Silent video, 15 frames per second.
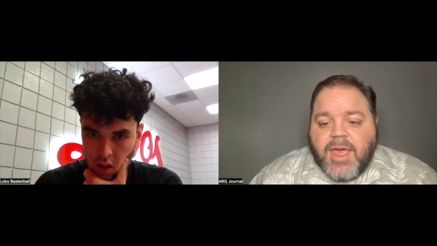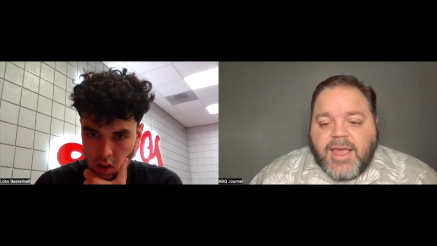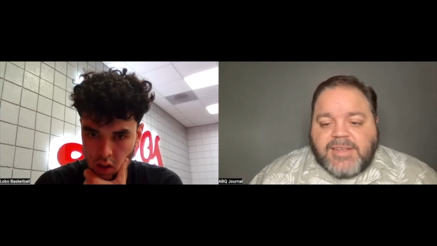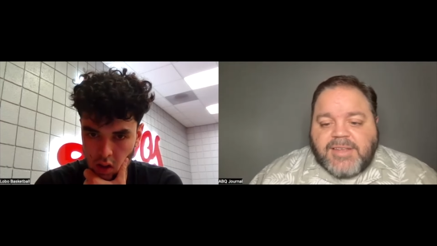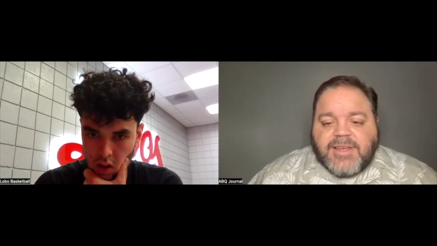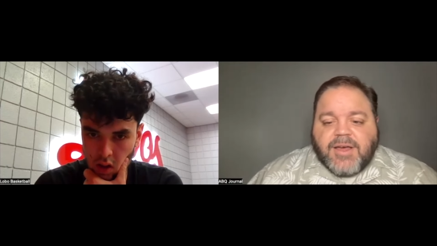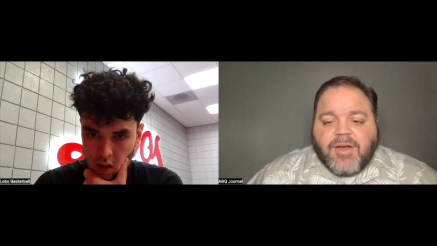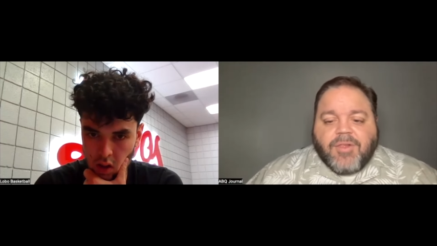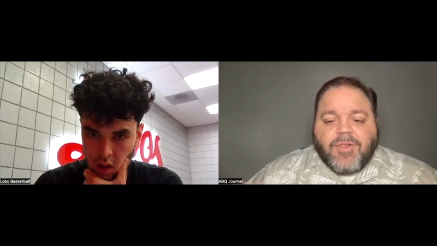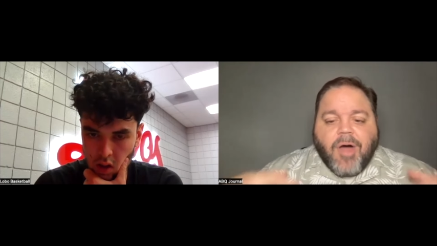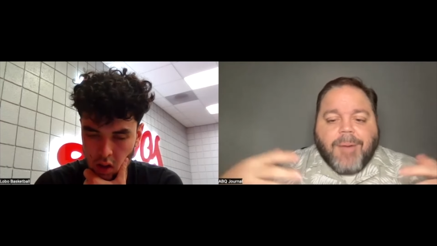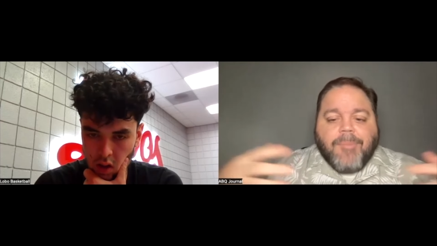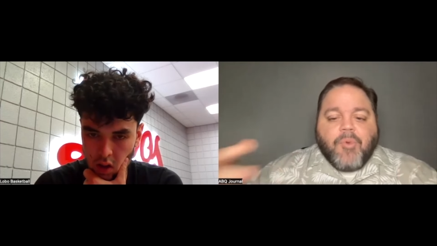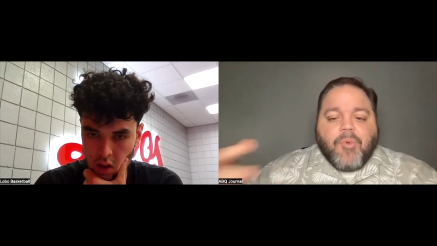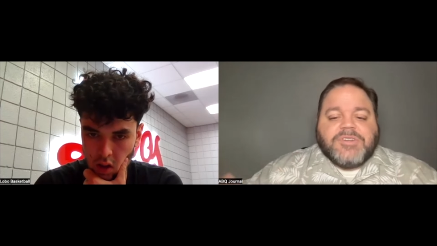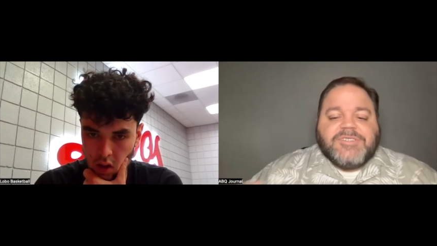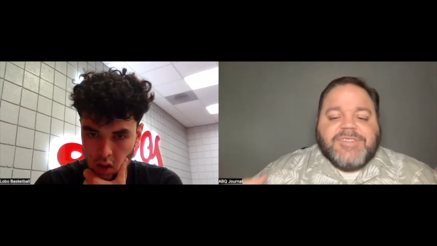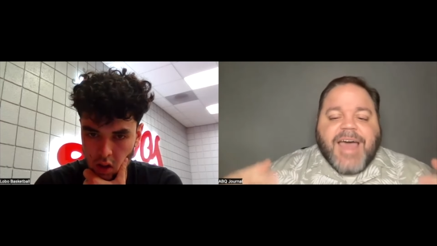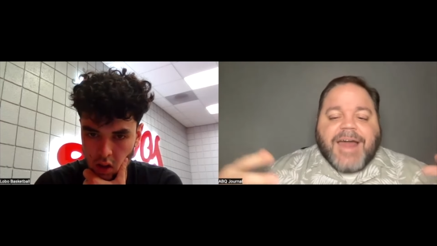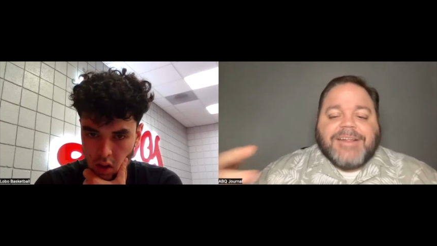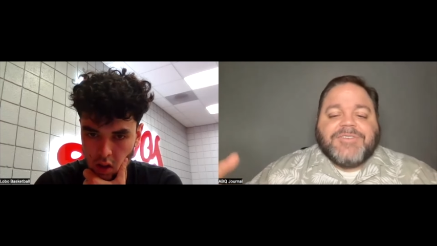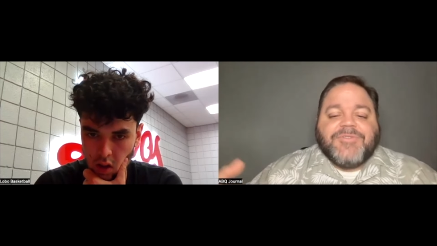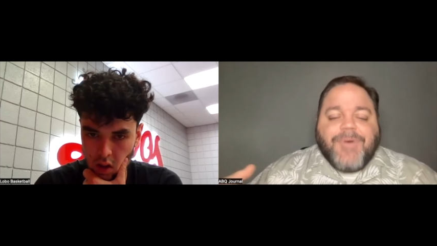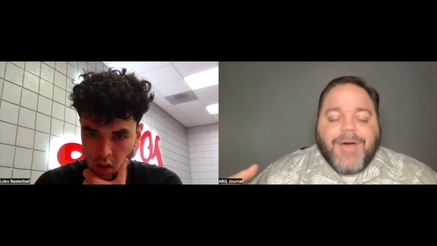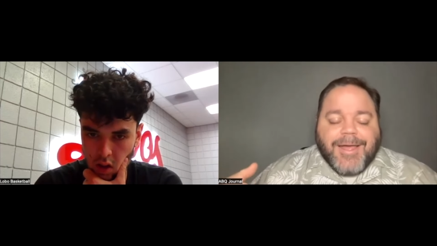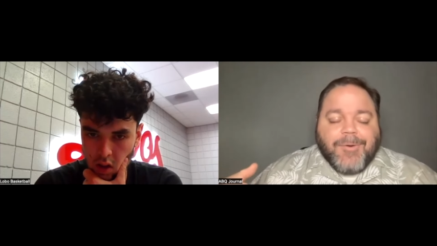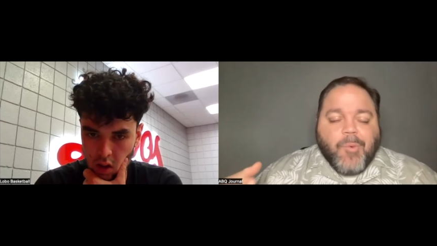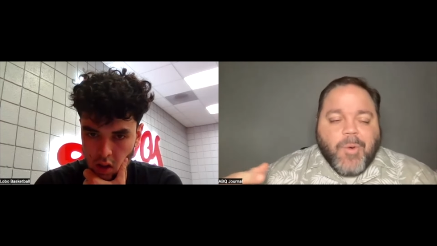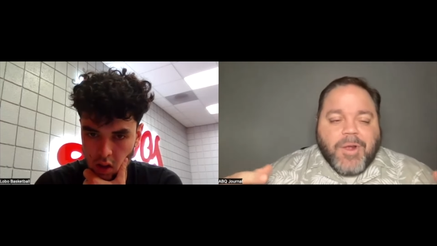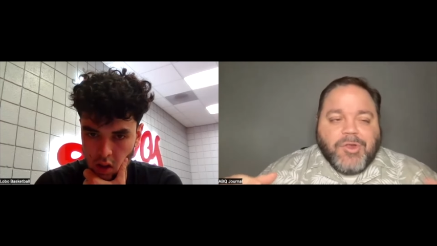Speaker 1: Is it a lot more
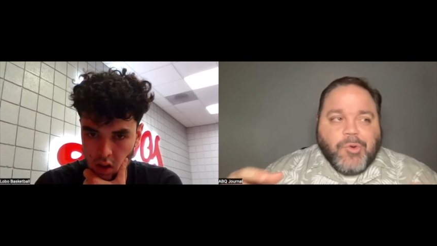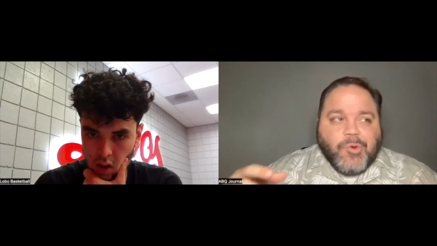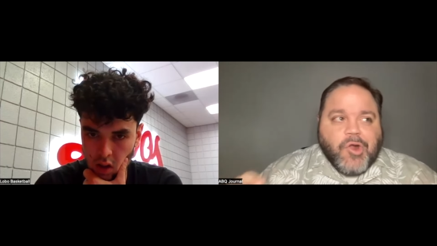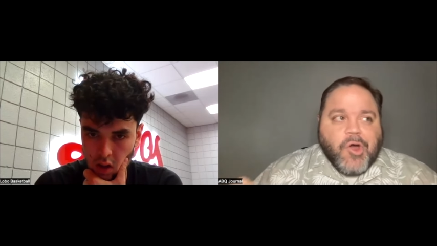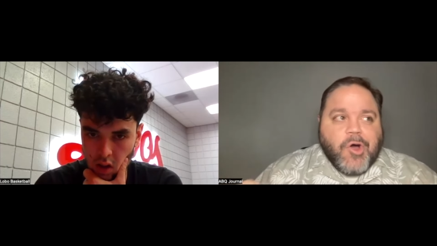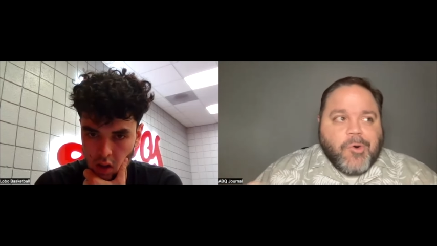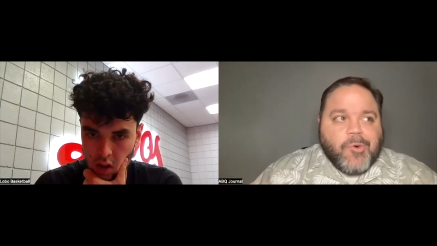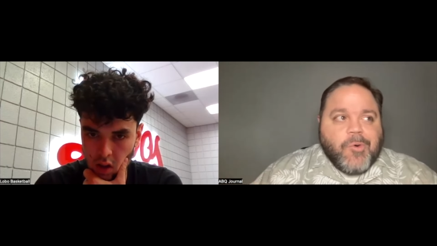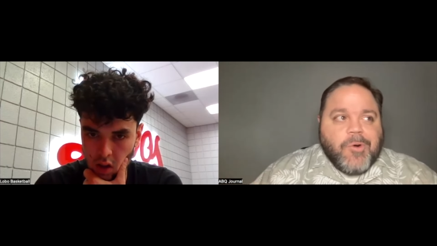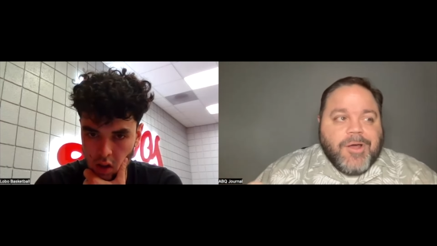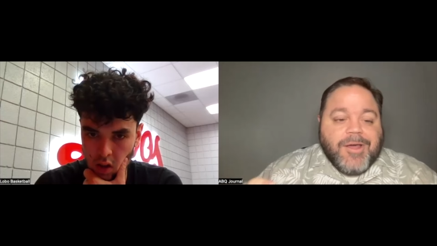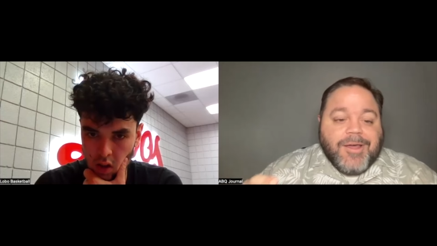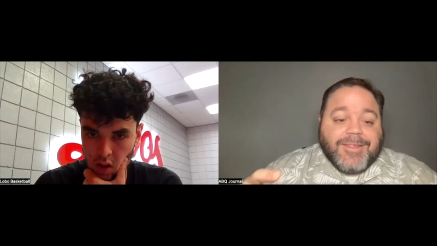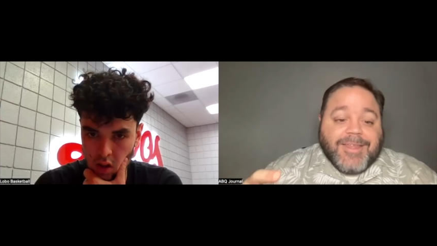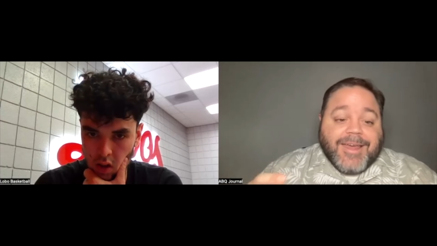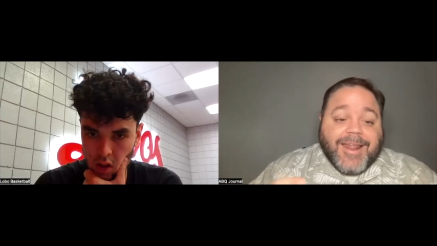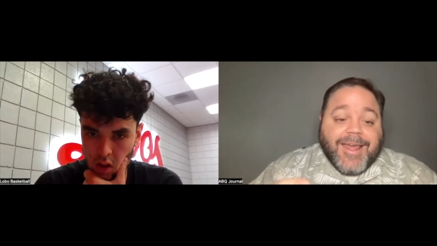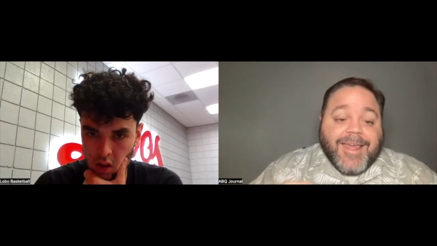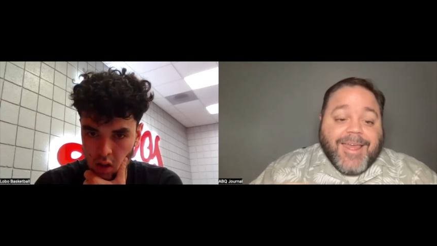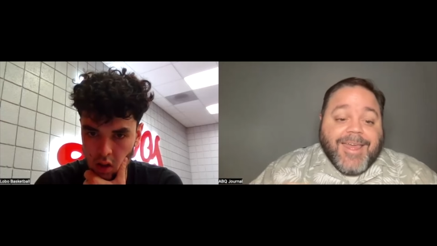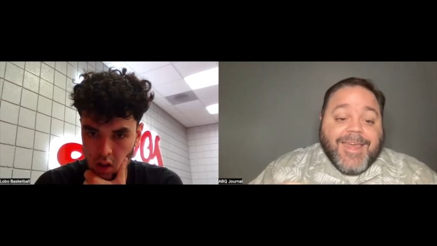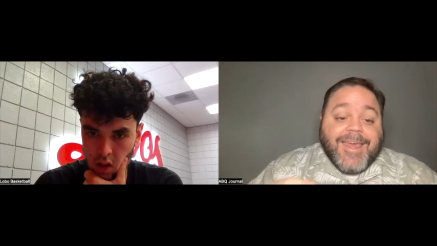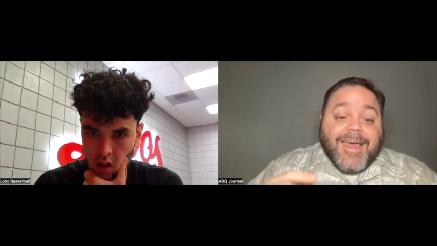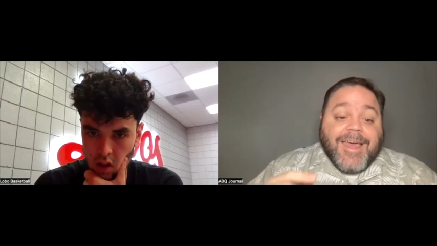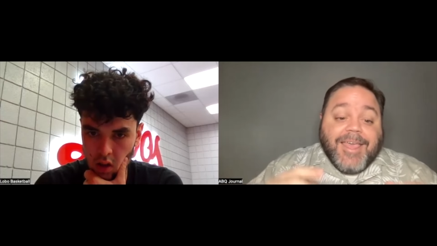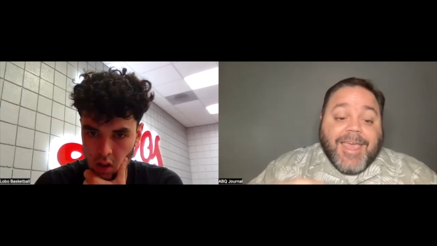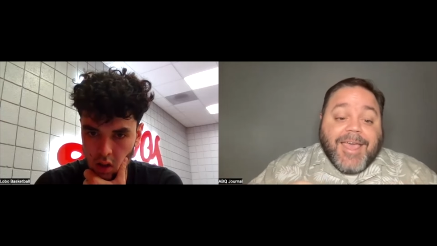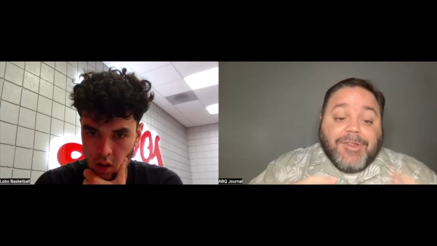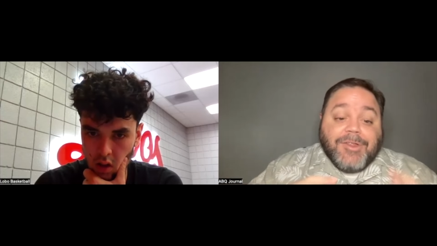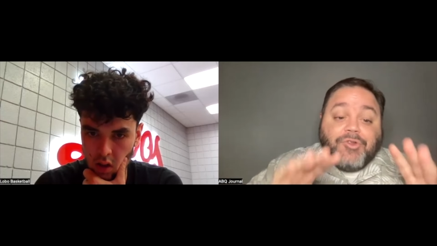satisfying when you know that?
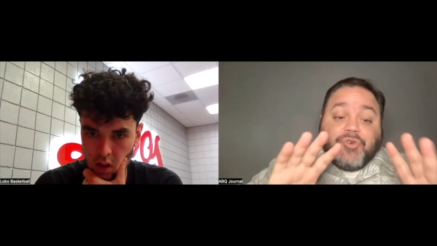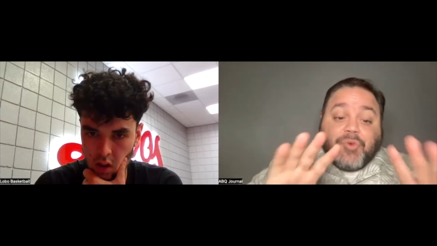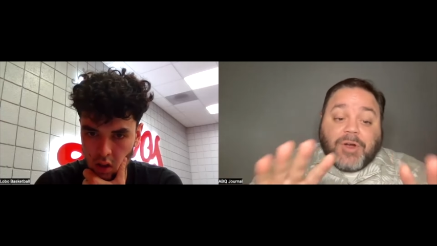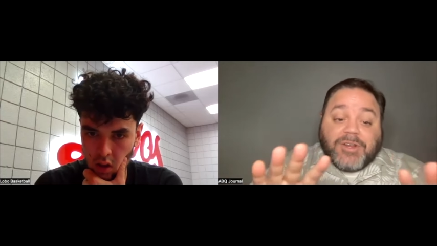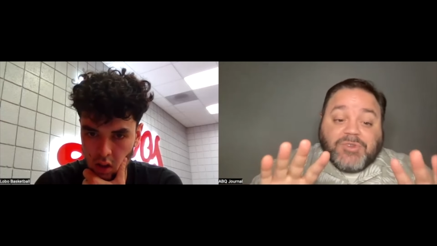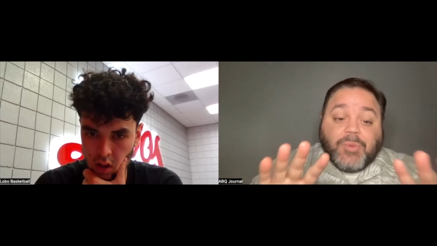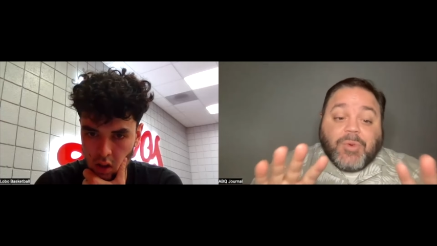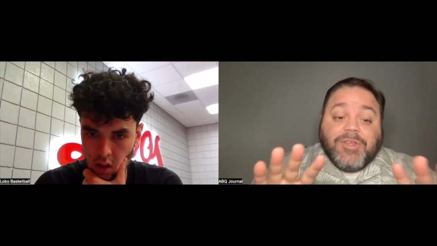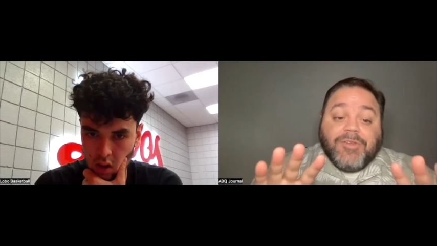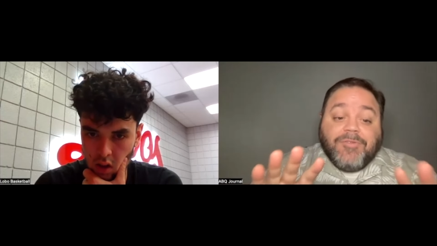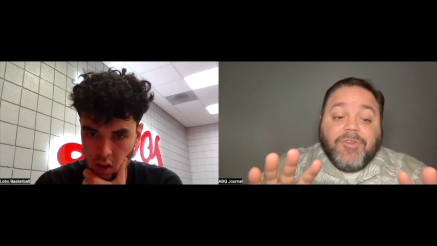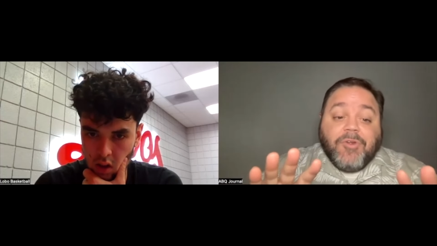Again, you trust what you're